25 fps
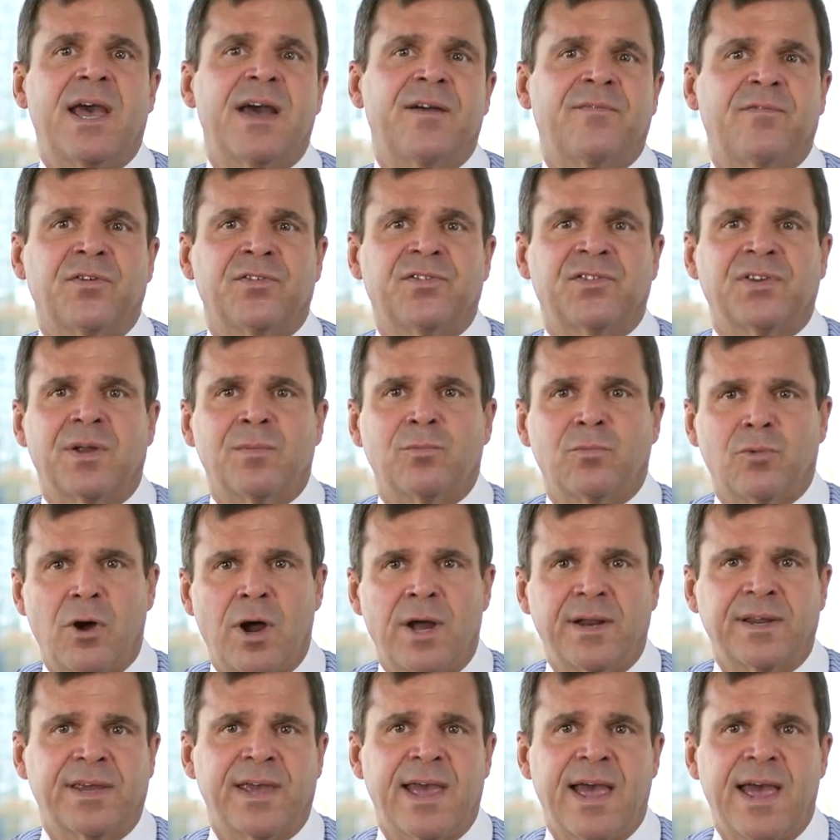efforts on
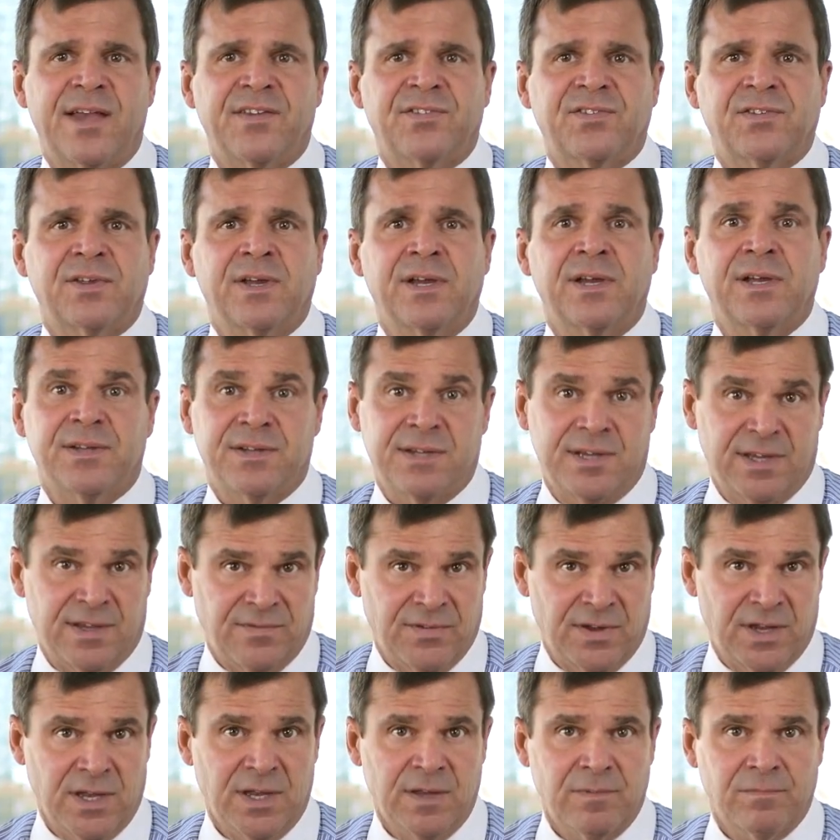broadcast,
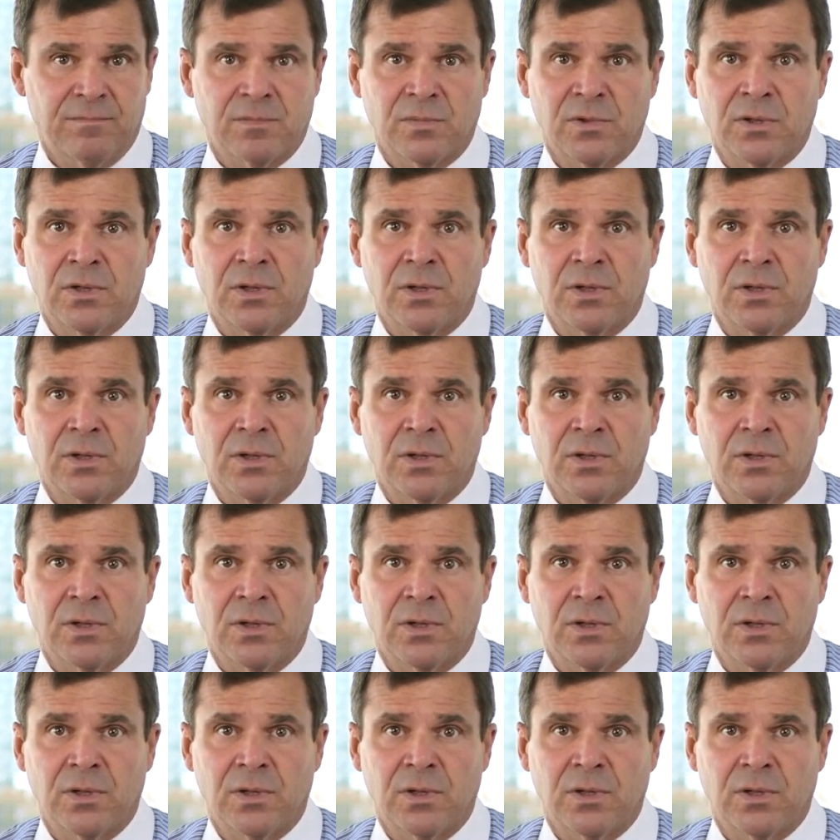TV,